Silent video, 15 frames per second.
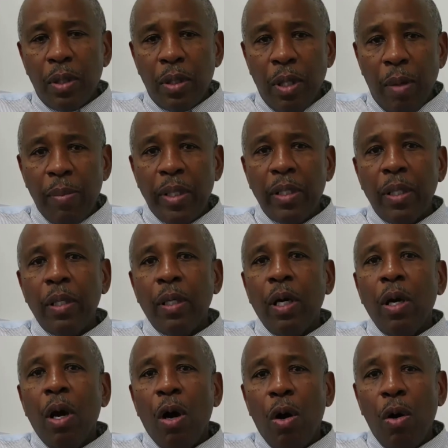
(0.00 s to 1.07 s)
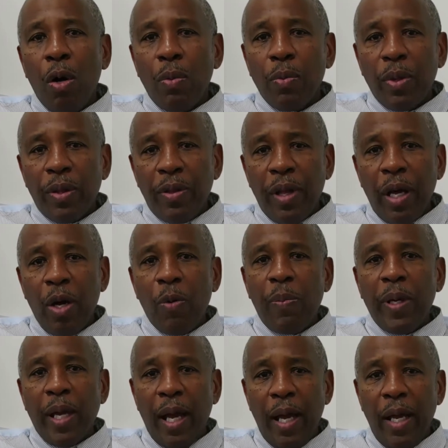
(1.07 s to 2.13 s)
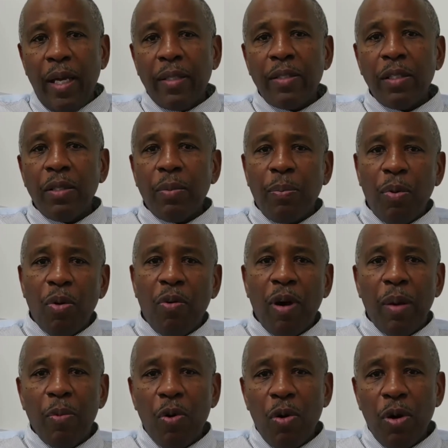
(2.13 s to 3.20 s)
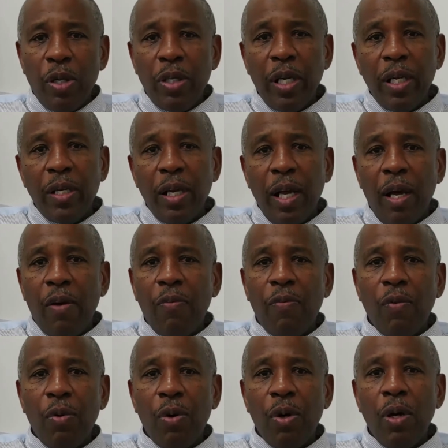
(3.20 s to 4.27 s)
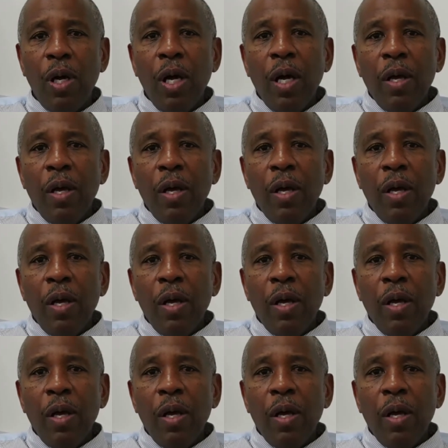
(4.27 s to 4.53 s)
coming on with Helping Hands and the program coordinator now for